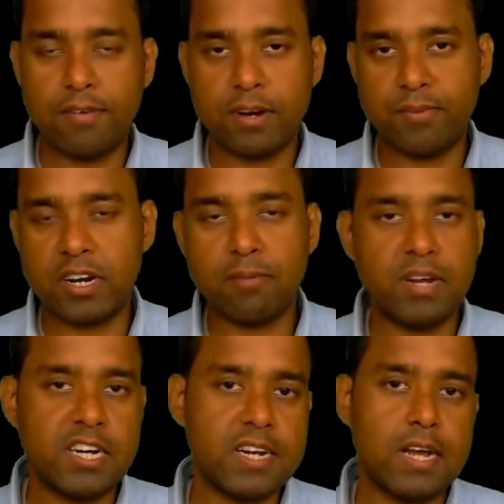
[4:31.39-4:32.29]
repeated
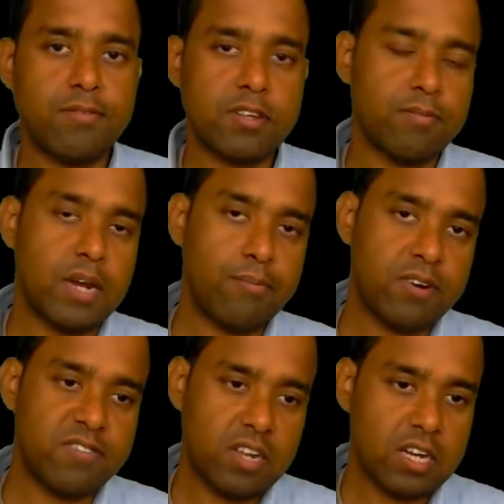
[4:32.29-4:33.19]
many times in my
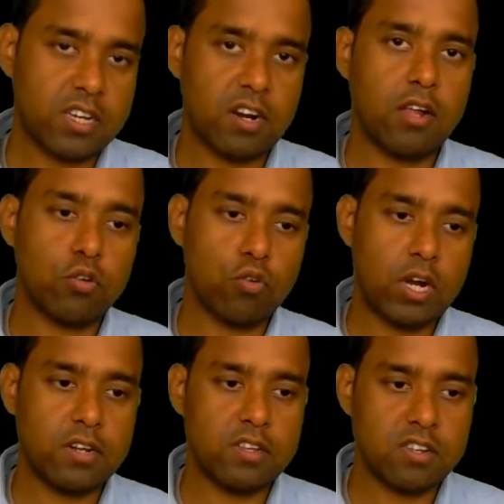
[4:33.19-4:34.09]
previous lecture also,
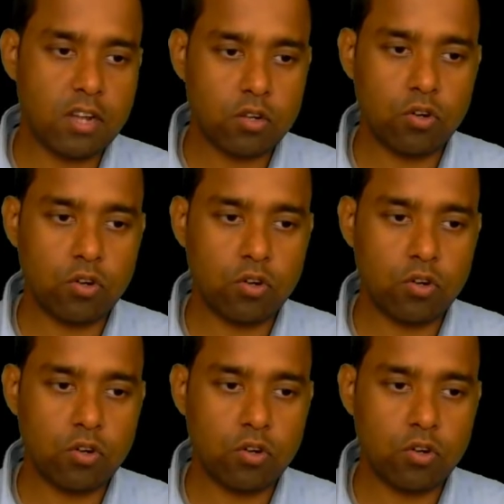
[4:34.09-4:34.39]
and this also,